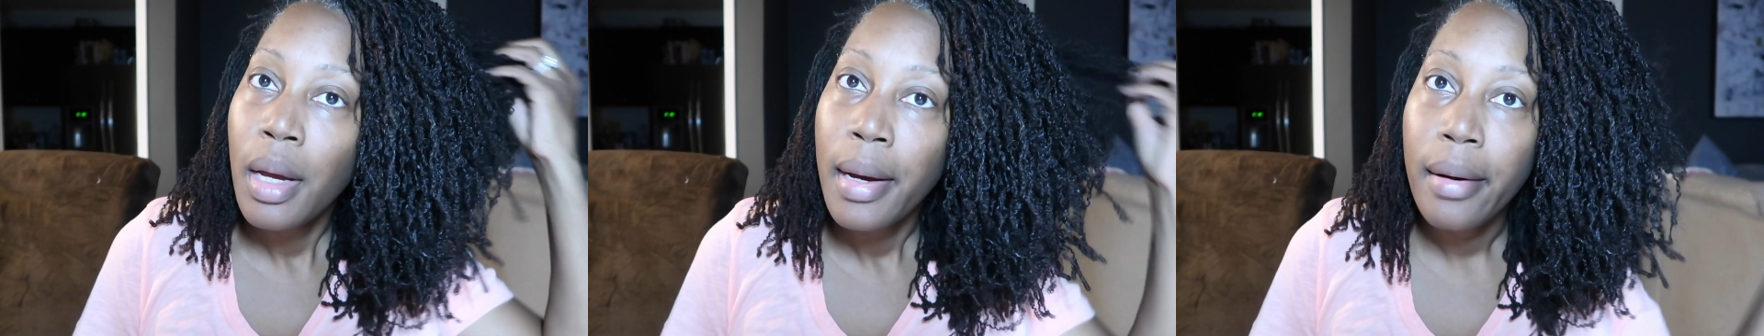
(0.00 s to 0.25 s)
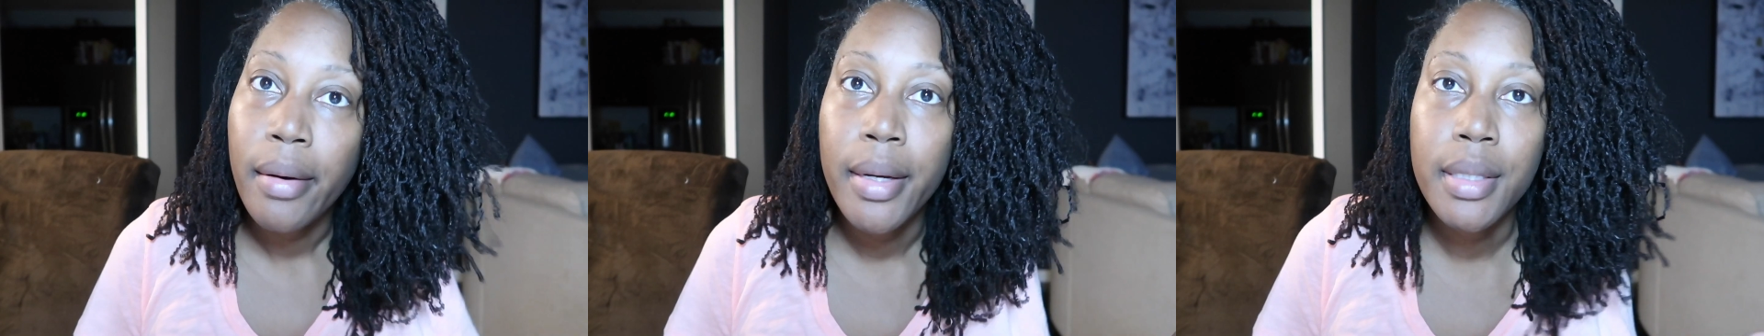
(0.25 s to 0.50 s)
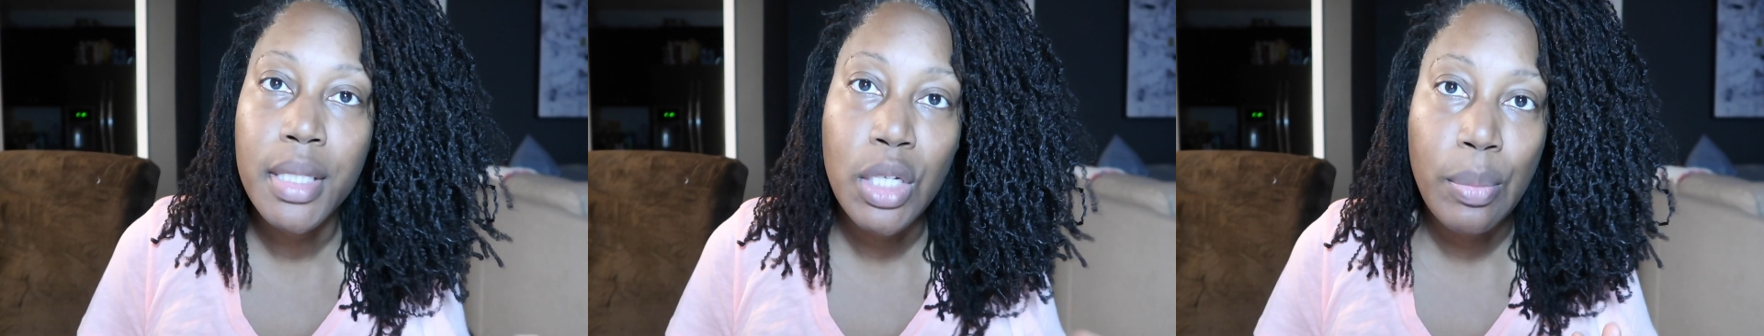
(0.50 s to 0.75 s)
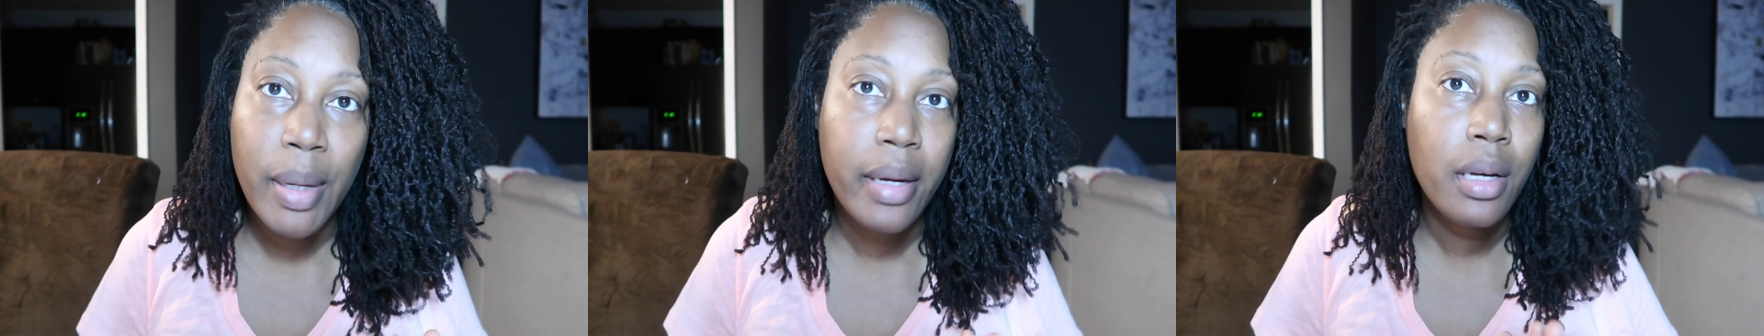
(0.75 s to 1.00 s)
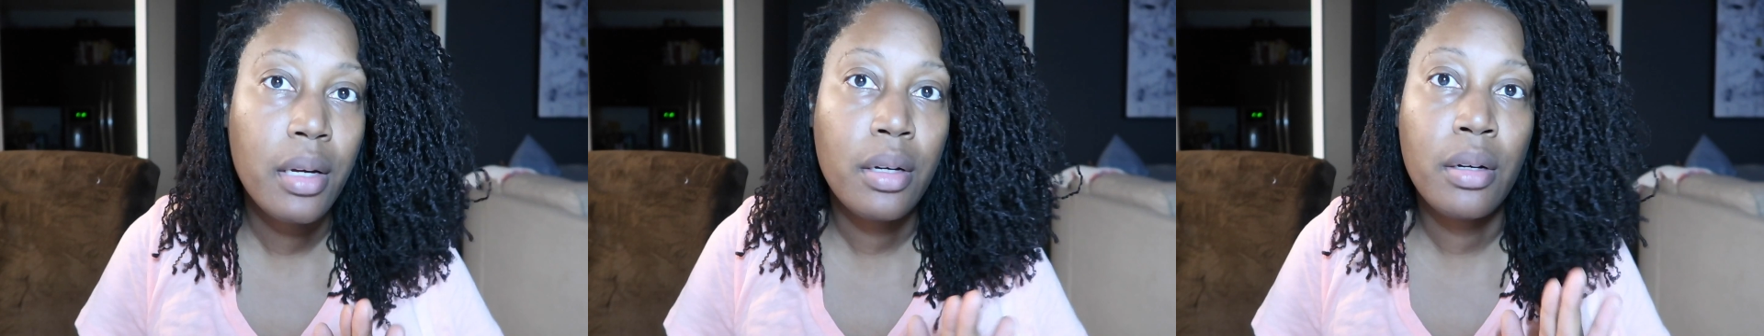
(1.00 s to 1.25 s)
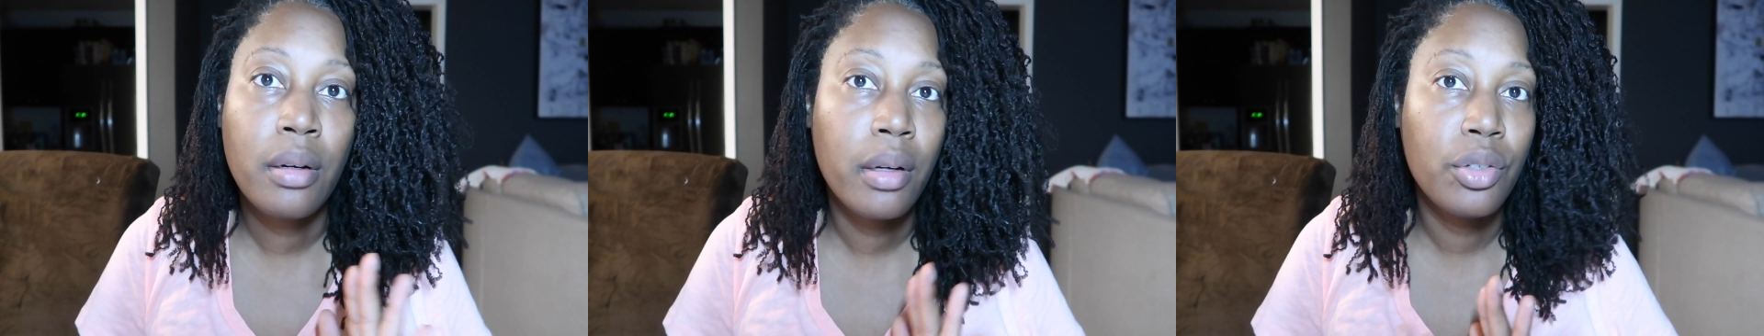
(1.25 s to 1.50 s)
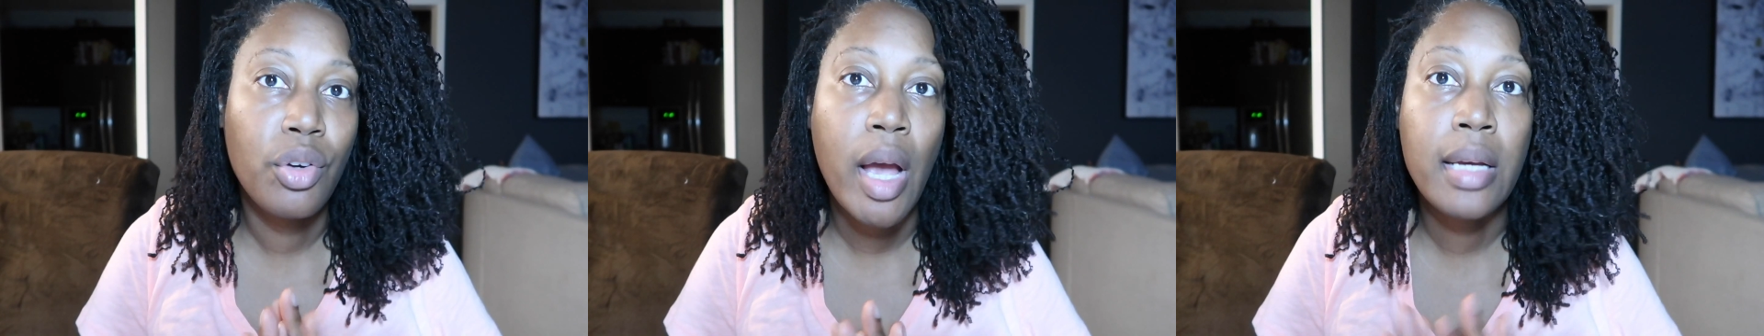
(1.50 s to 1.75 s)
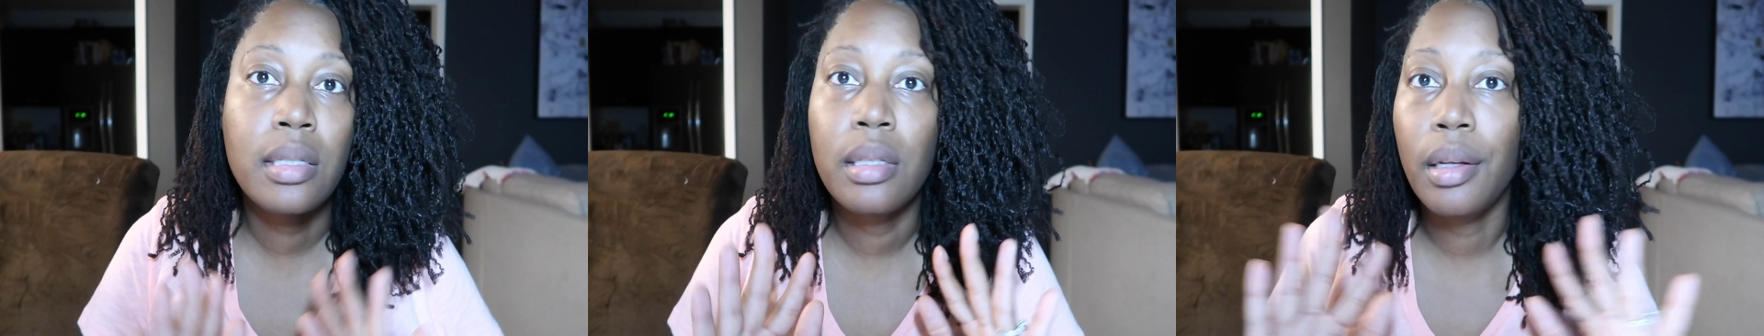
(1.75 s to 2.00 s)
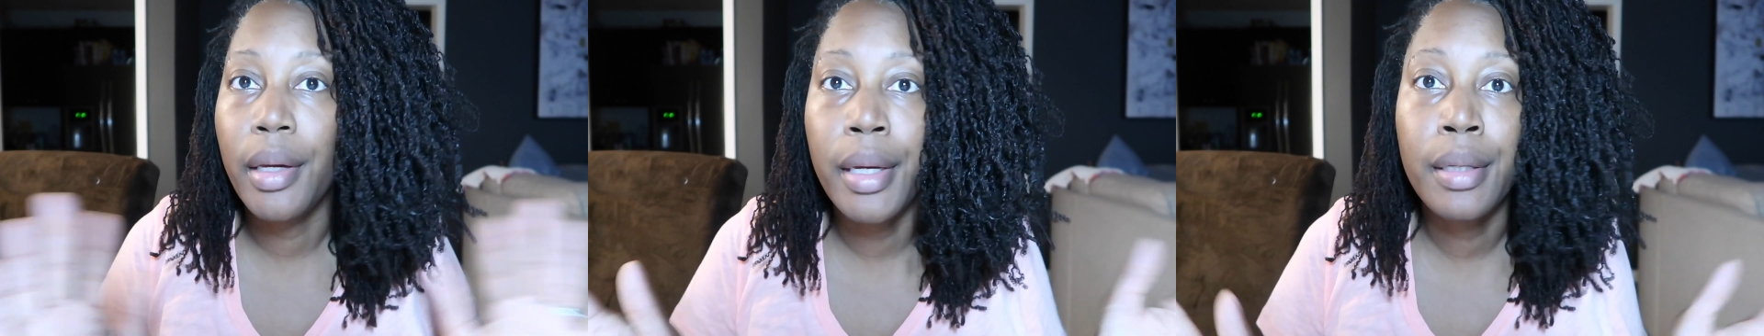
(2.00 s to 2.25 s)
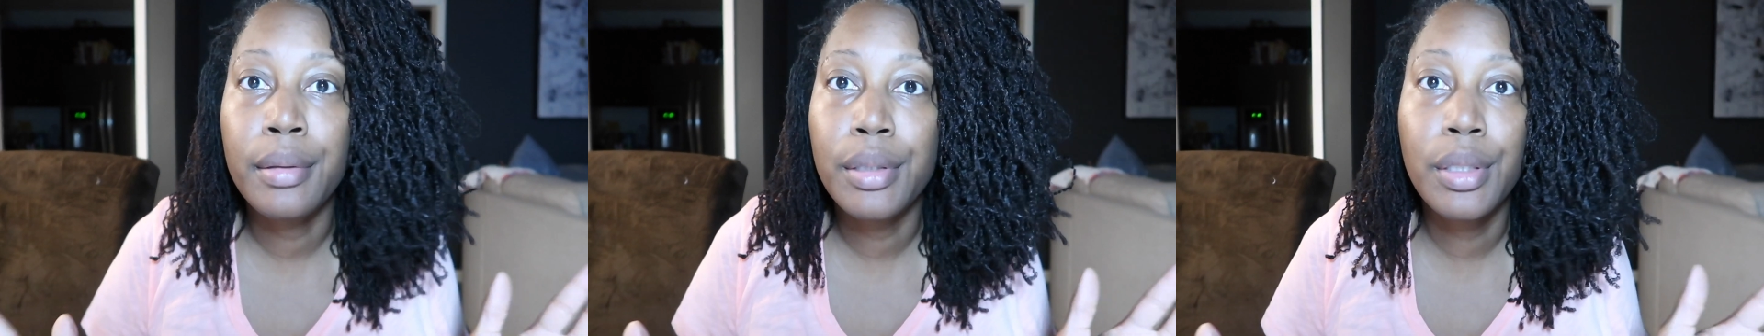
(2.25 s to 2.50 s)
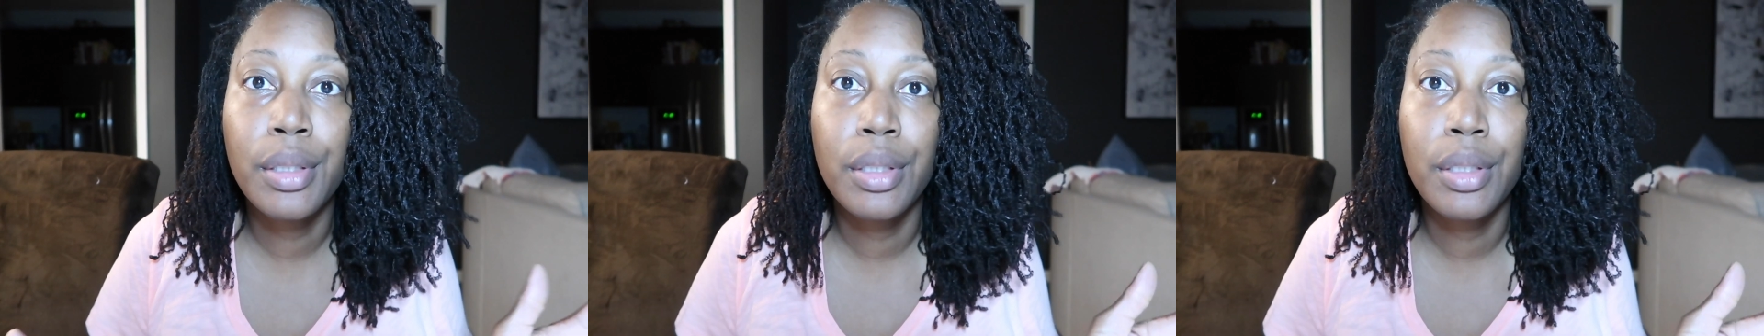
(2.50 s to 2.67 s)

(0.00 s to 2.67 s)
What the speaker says: All right, so my hair attracts lint.